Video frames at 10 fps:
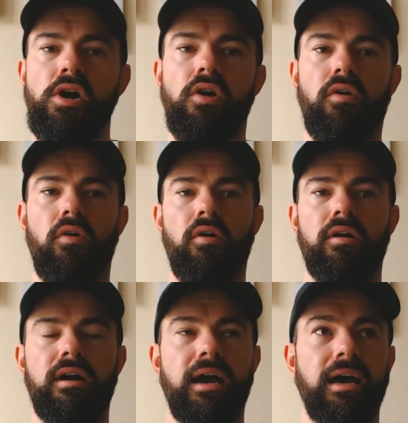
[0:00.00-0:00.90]

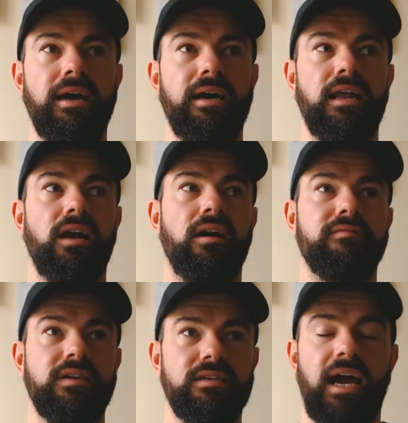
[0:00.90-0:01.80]
or a lot of
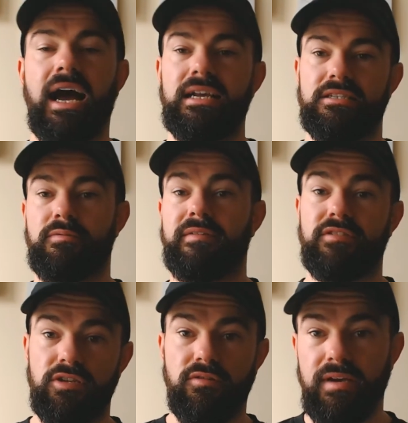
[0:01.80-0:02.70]
the tasks we have to
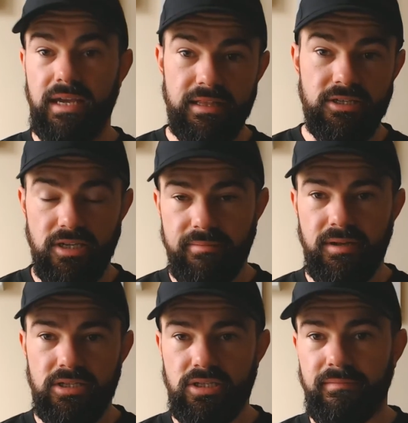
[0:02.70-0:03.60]
do in the gym, on
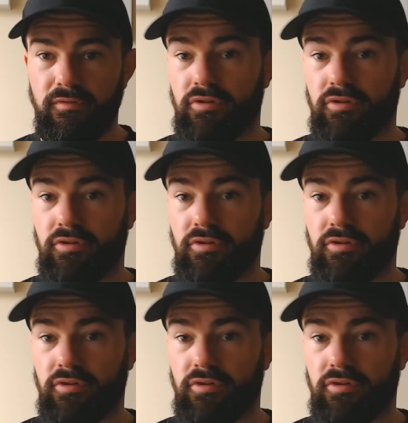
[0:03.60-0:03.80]
the gym floor.